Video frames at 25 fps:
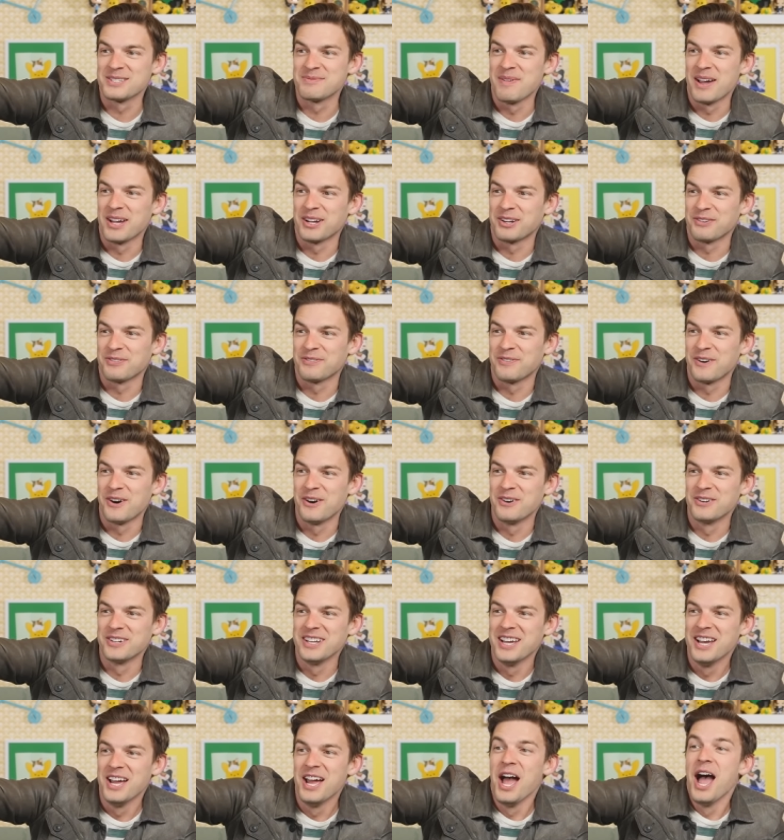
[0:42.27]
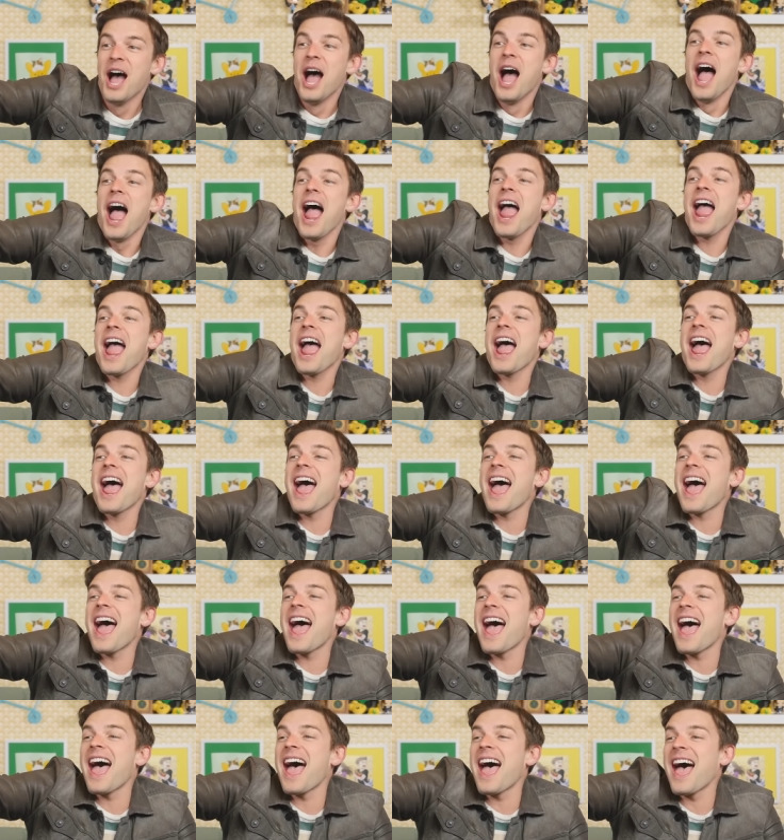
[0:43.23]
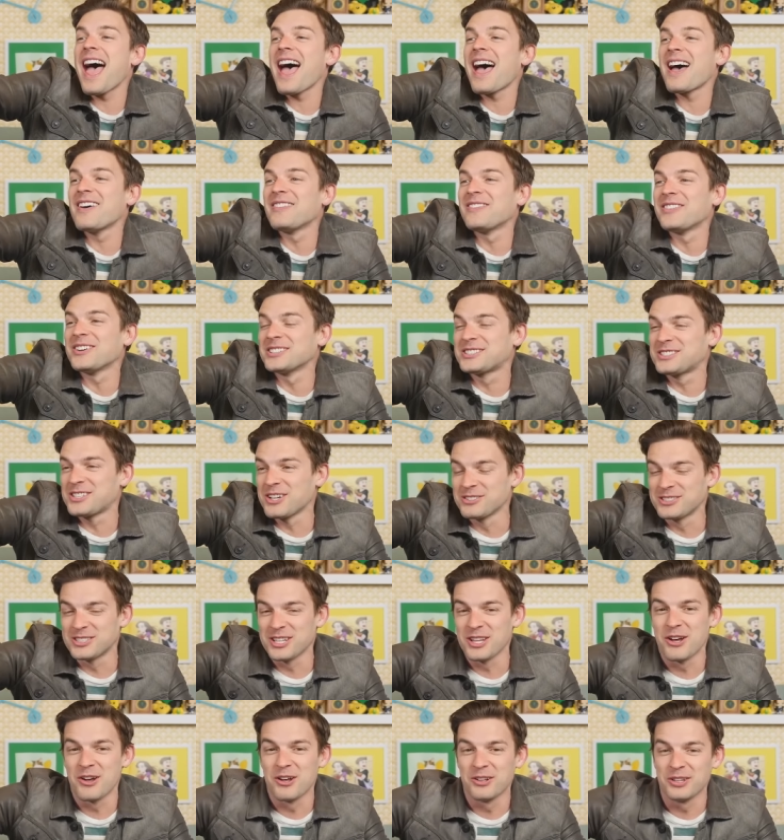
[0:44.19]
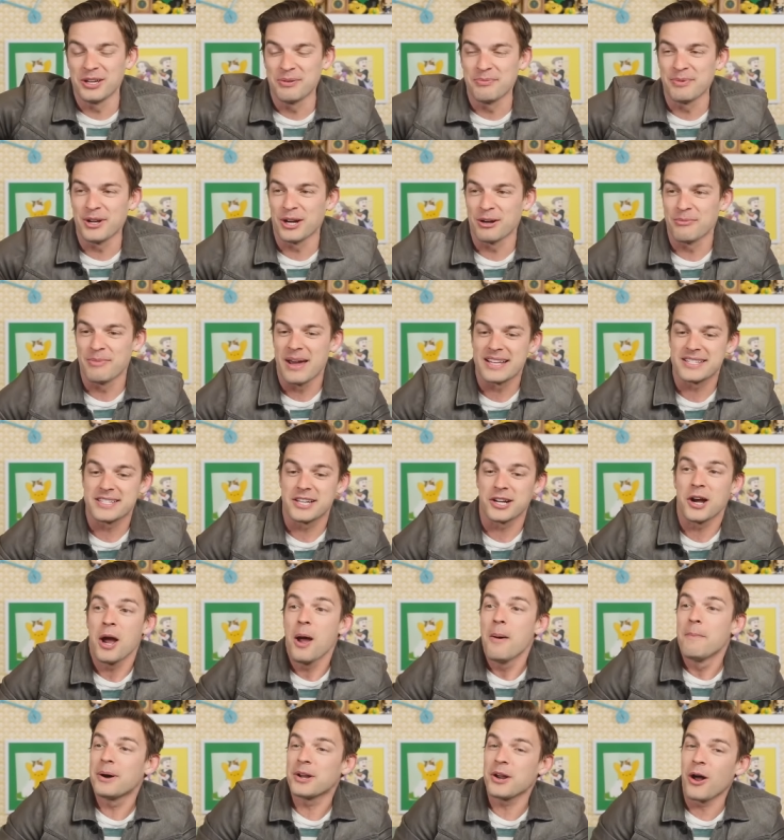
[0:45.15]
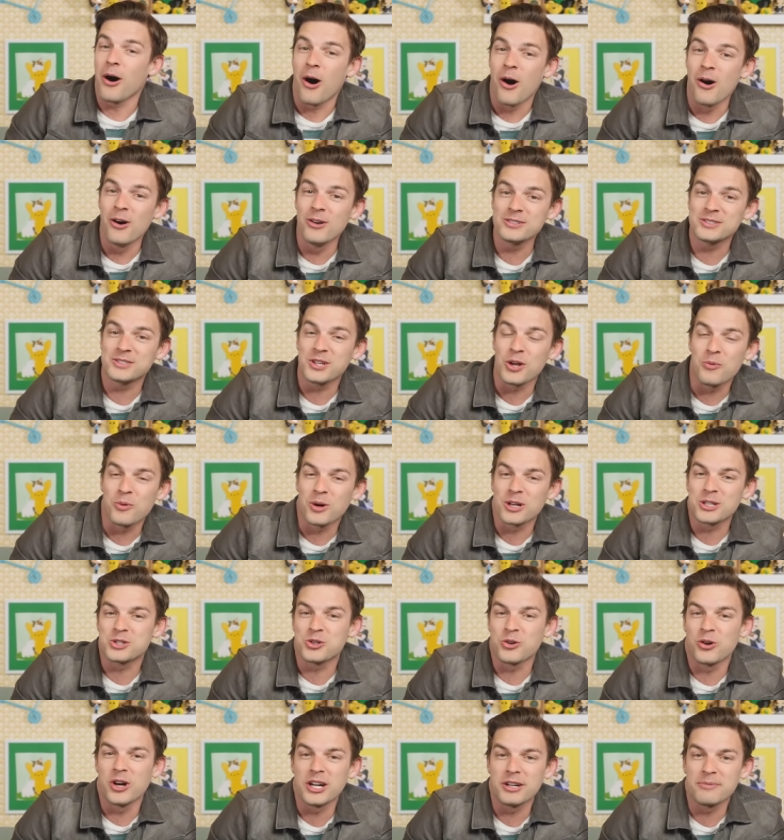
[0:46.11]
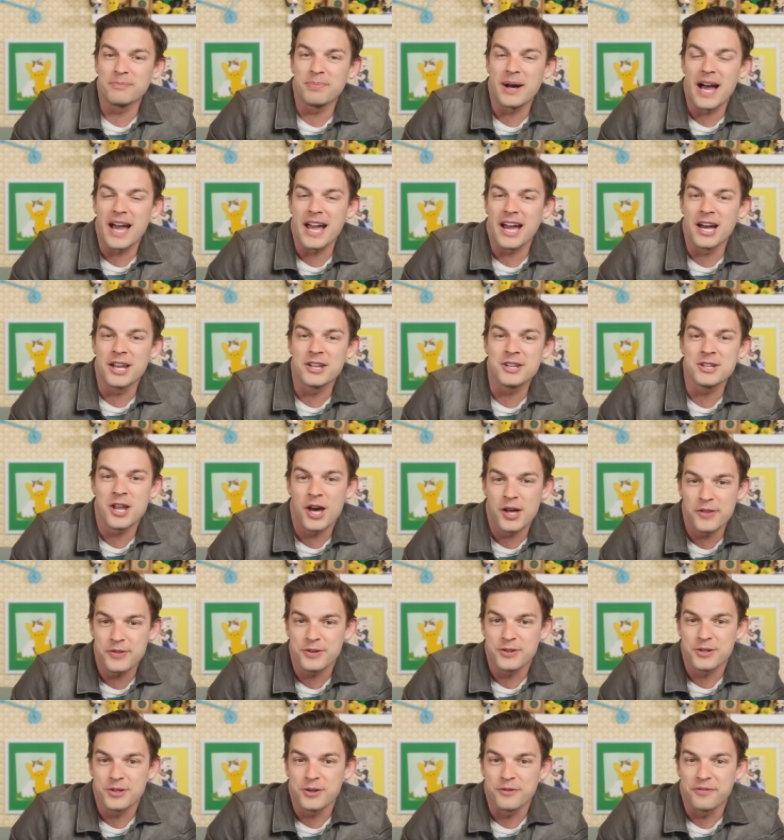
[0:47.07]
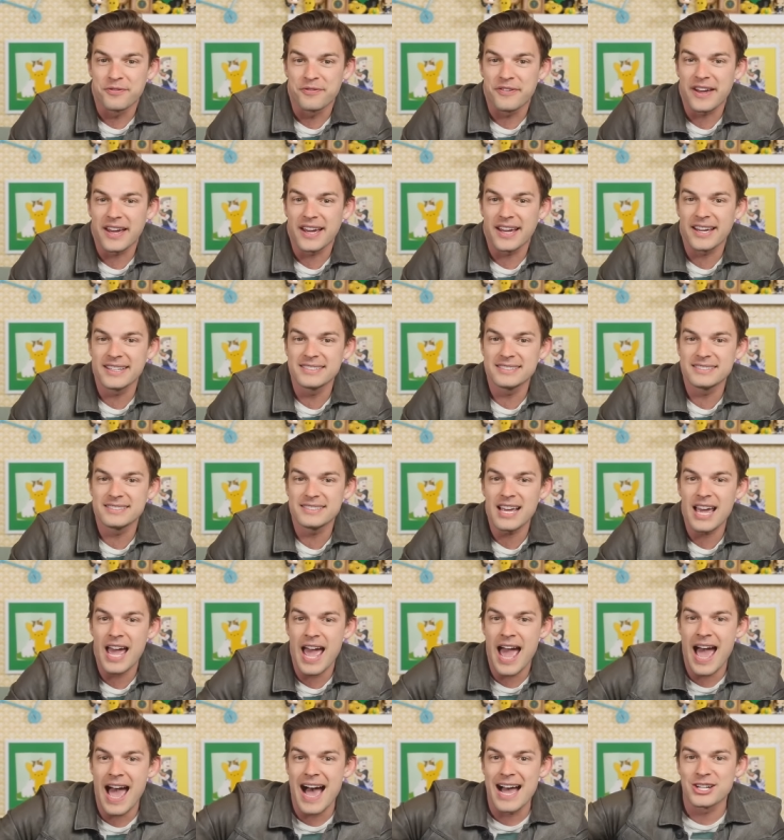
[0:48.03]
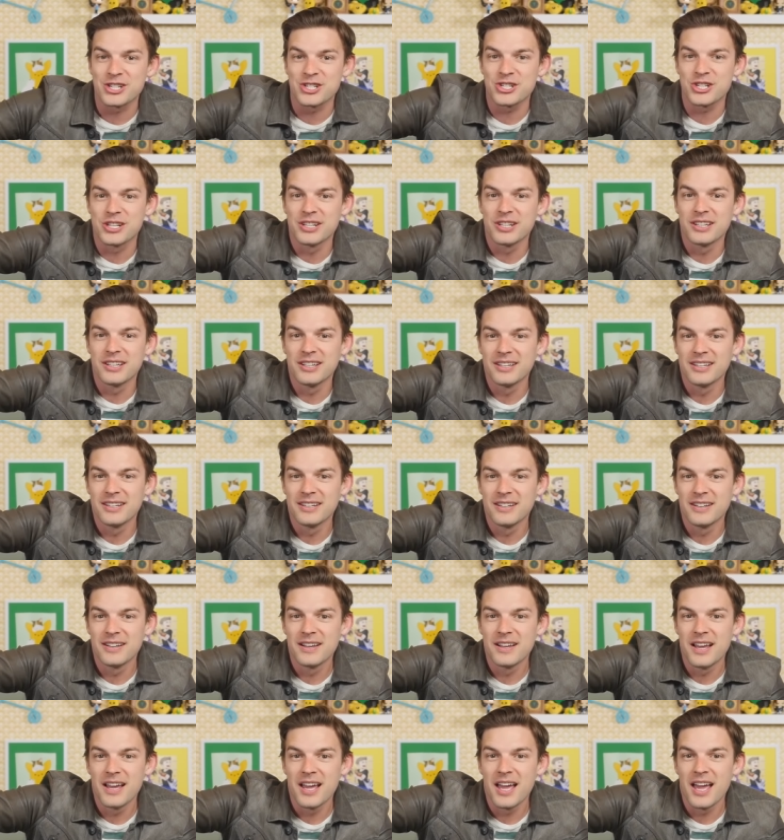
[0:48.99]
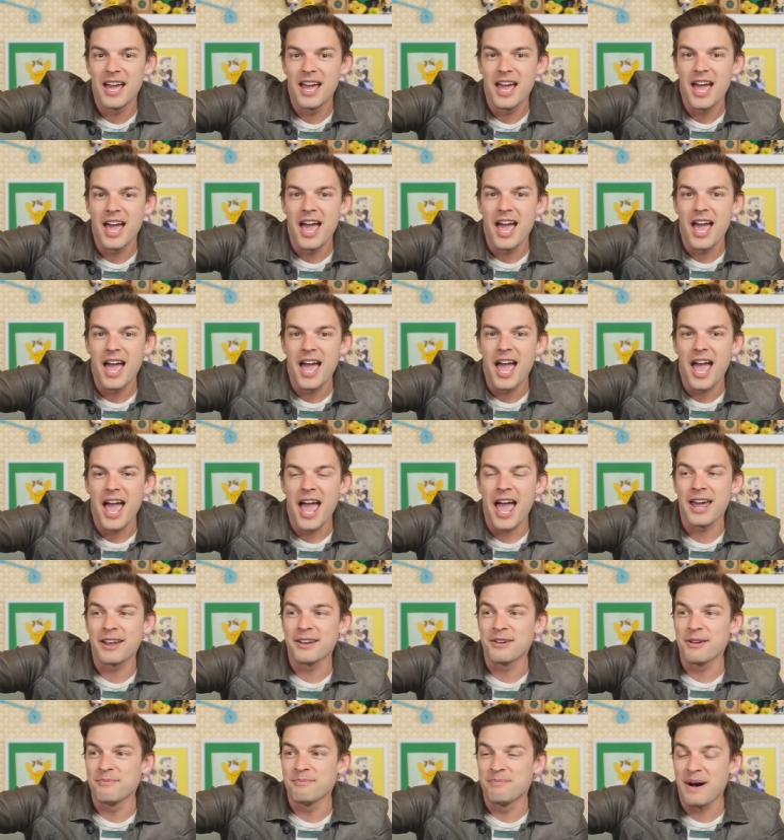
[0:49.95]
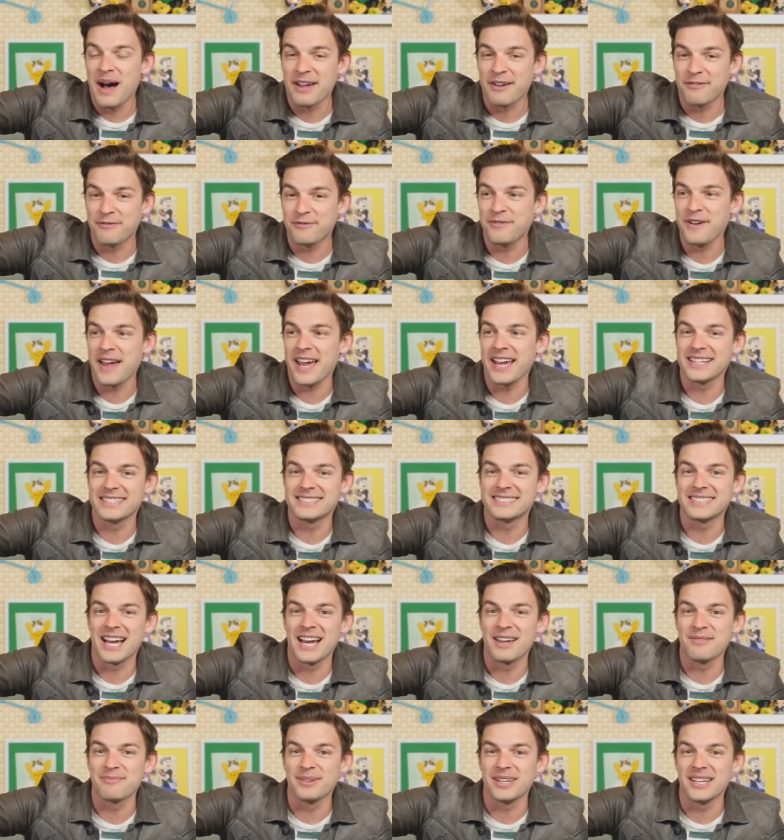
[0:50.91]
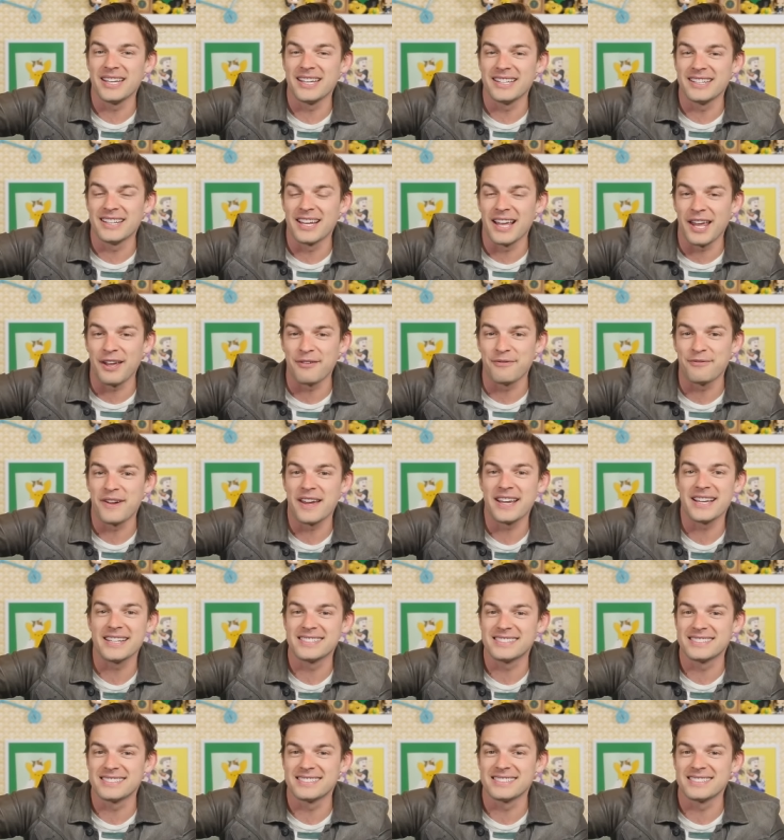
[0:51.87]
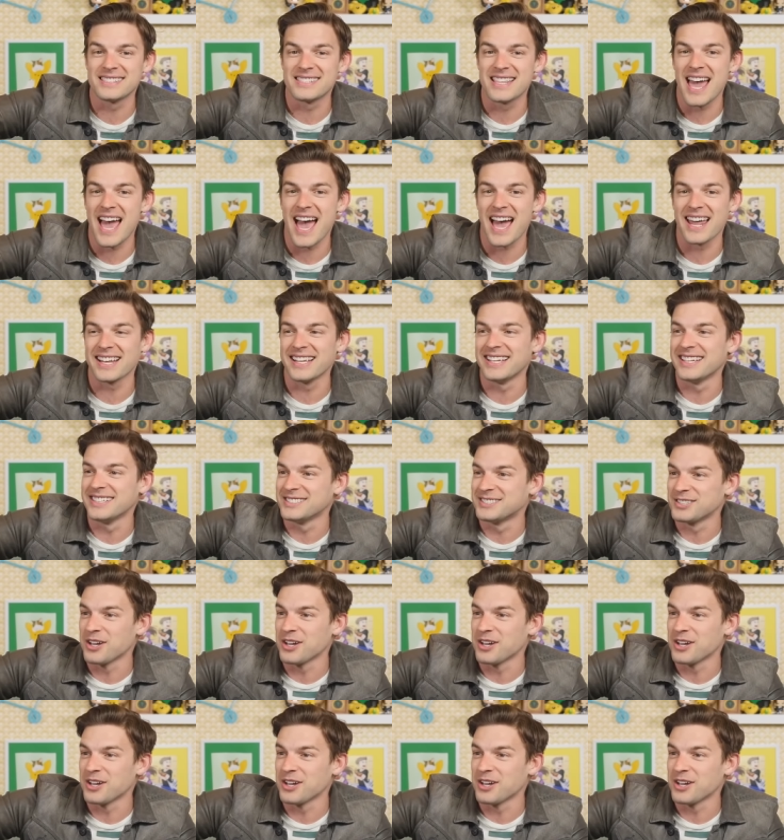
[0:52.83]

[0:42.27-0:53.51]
microphone. Hi. Ever so slowly, Mirror Matt's here. But also, we're joined by another new face, Ash. Hello. And by face, I mean a face that is